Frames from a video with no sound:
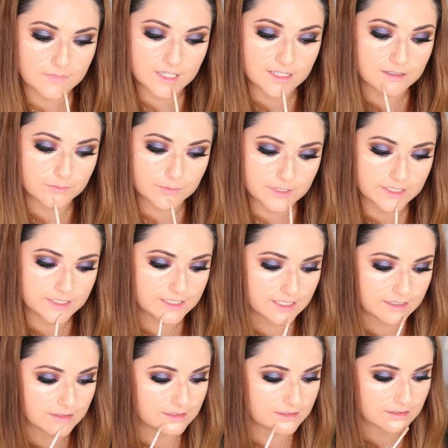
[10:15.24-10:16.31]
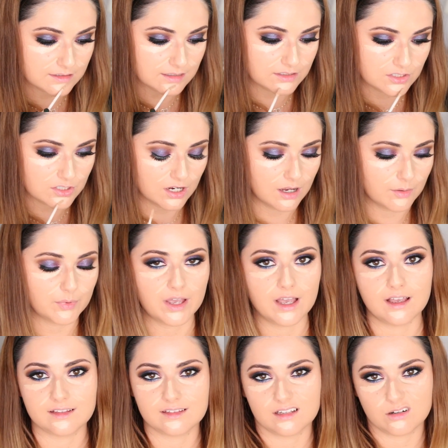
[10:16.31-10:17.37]
And it really does the job
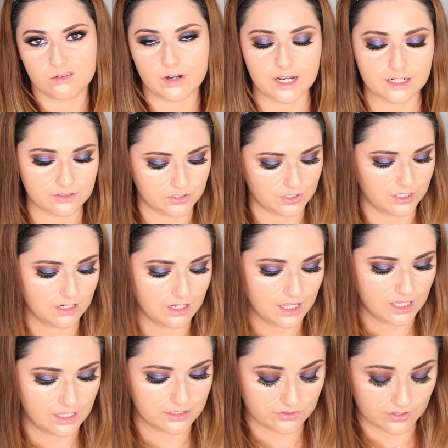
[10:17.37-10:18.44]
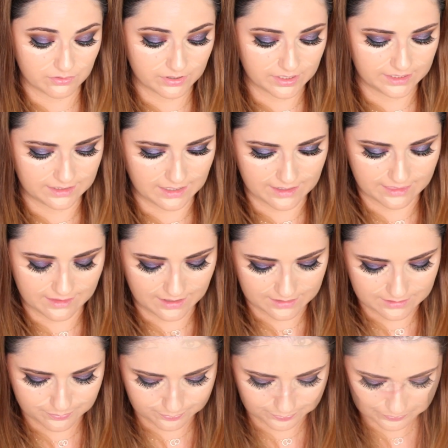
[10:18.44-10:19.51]
as a corrector. So I really like that.
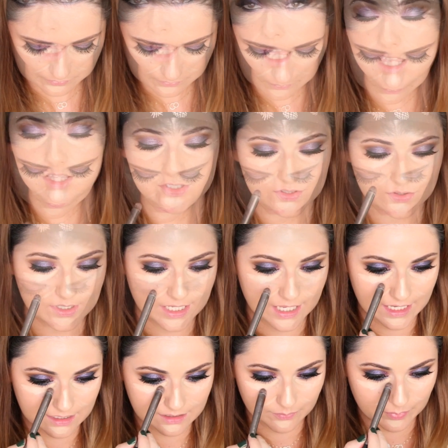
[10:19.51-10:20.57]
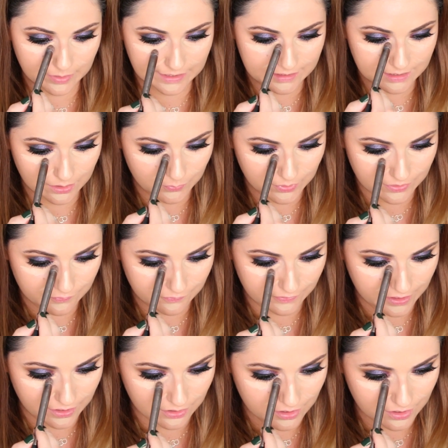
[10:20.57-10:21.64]
So again, blending with a
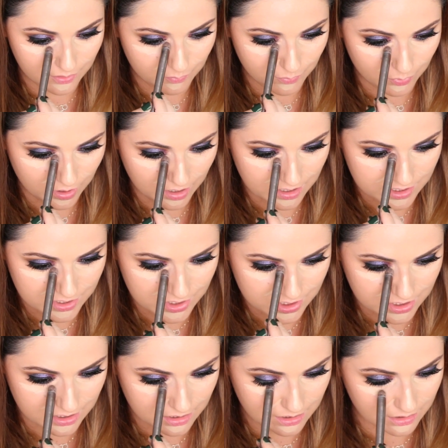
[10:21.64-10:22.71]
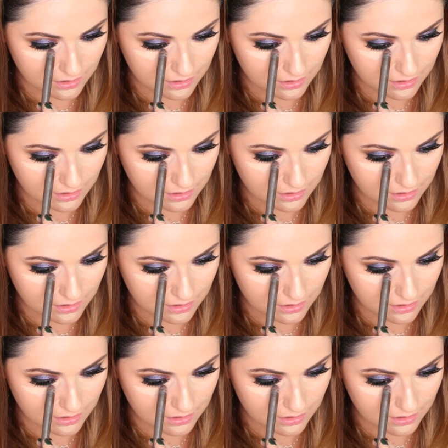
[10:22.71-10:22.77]
finger brush.